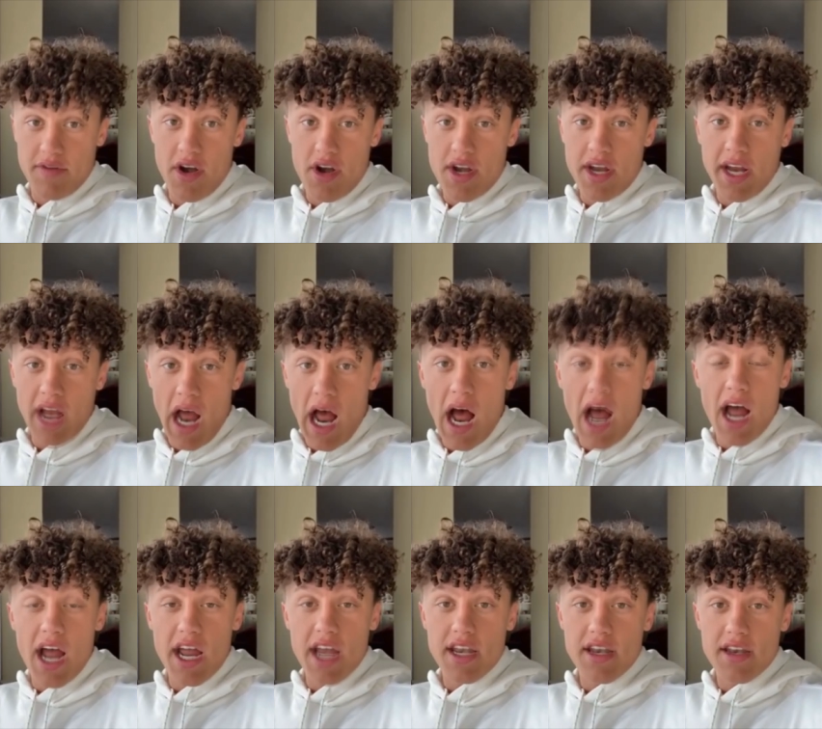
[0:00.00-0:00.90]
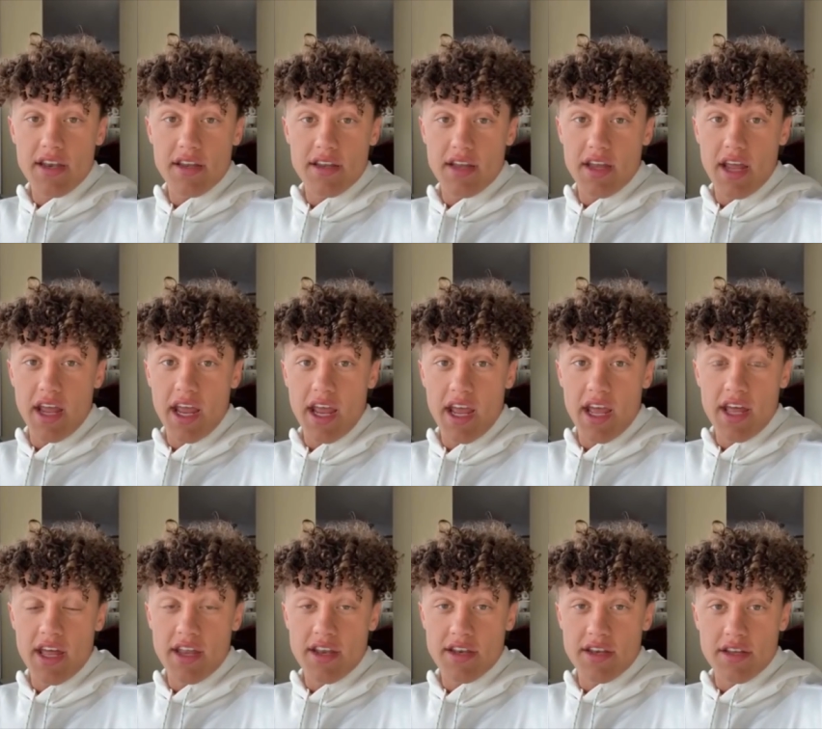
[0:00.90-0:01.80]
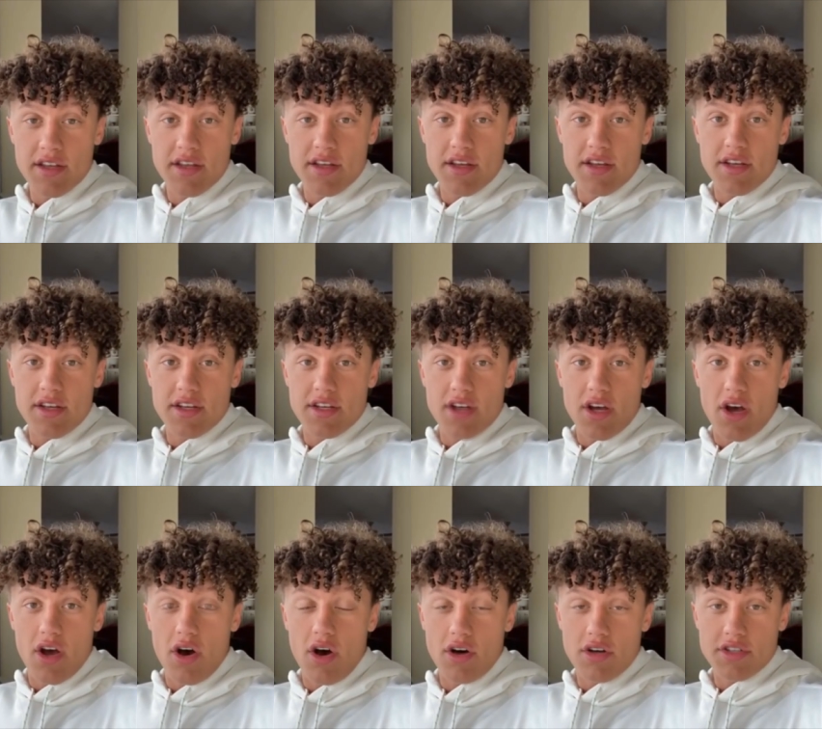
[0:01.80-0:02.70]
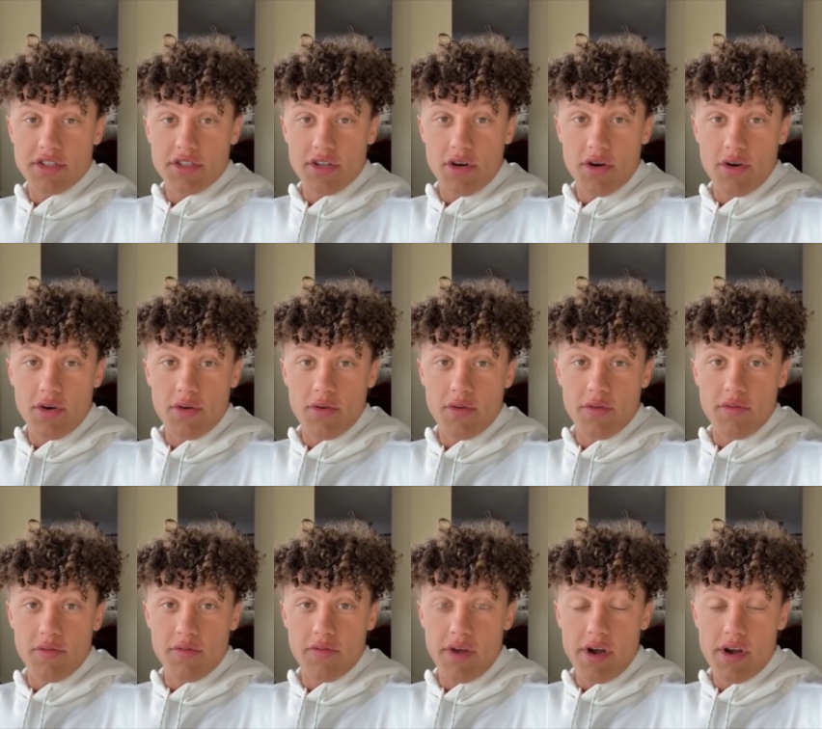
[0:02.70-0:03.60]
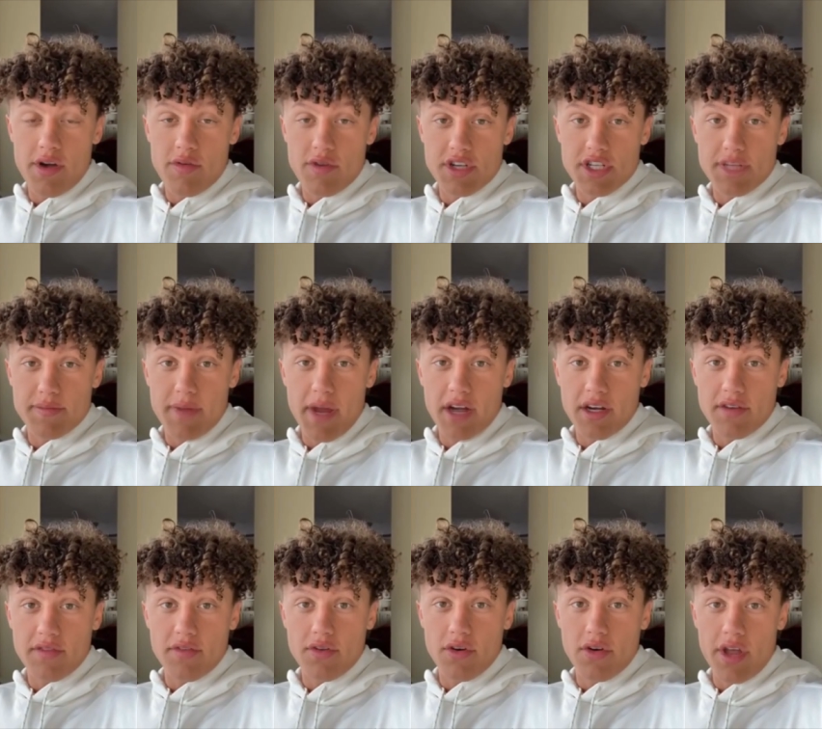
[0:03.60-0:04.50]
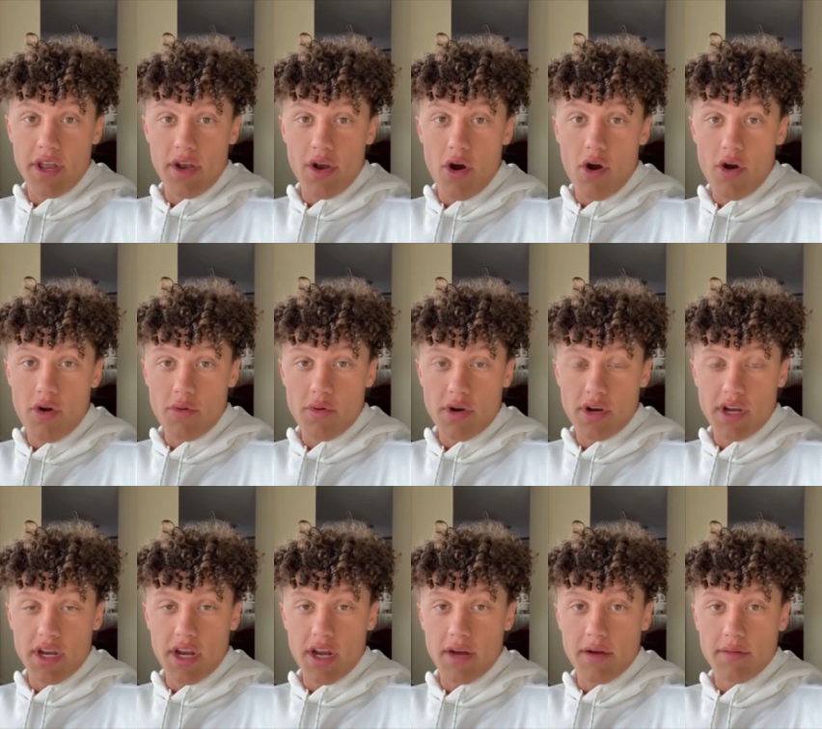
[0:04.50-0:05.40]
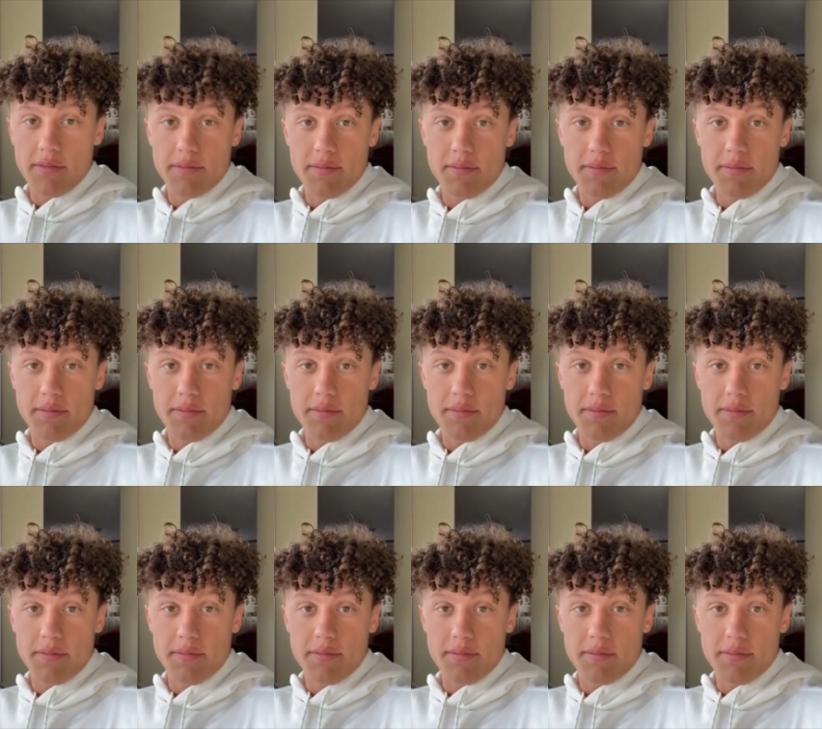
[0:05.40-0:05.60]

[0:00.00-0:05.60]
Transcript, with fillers: very kind and also very respectful and hardworking.